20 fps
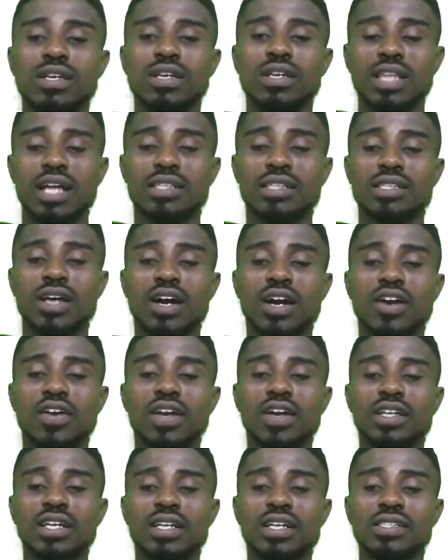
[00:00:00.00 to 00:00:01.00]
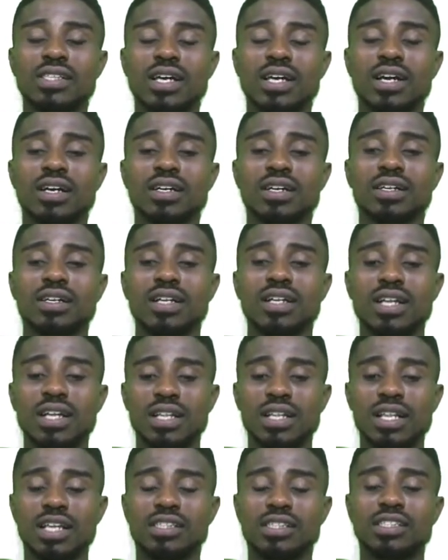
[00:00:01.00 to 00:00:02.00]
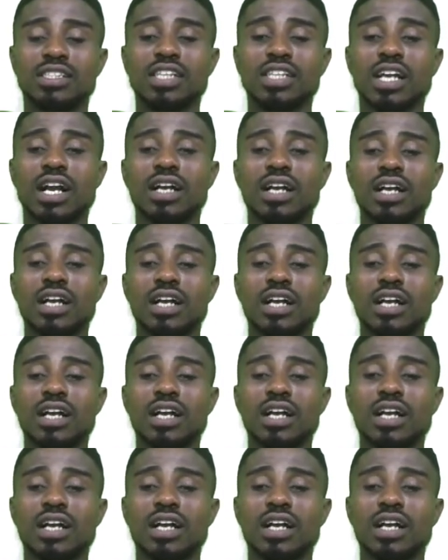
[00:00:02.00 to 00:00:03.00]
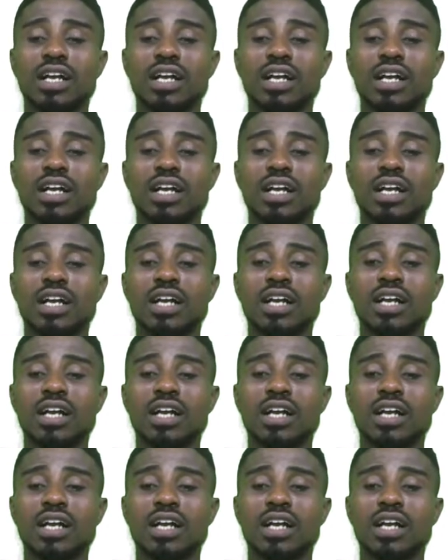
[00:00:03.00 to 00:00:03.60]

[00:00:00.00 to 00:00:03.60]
That's our correct answer. Let's check it out.